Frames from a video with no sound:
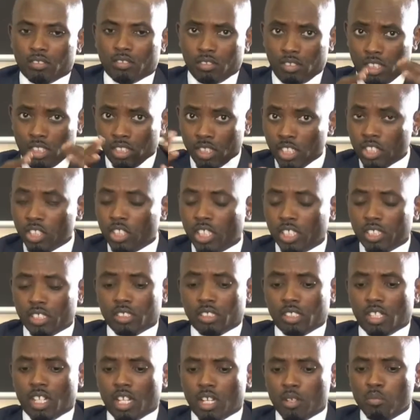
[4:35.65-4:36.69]

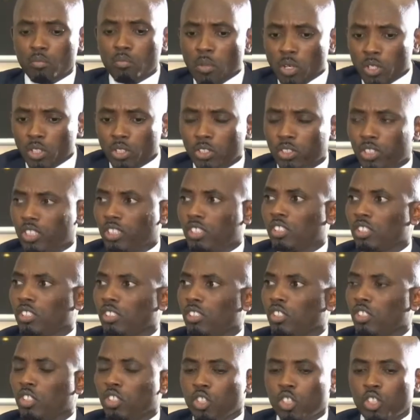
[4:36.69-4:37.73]
initially modeled
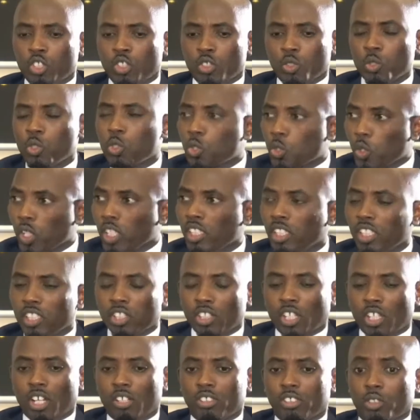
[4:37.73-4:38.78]
to train a
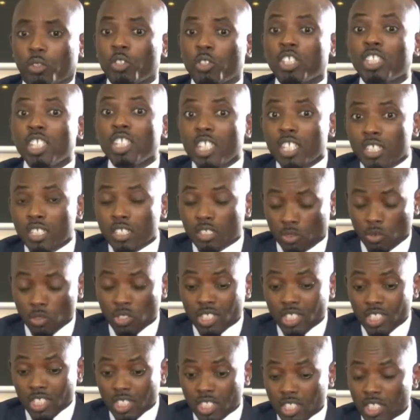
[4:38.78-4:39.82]
child to
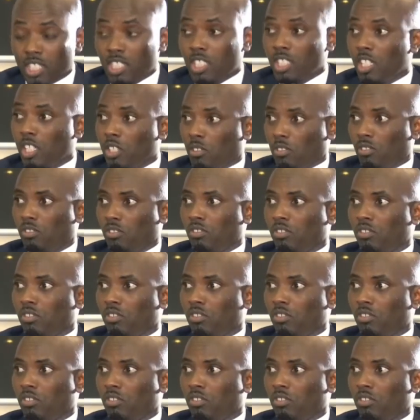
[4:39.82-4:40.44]
sit still,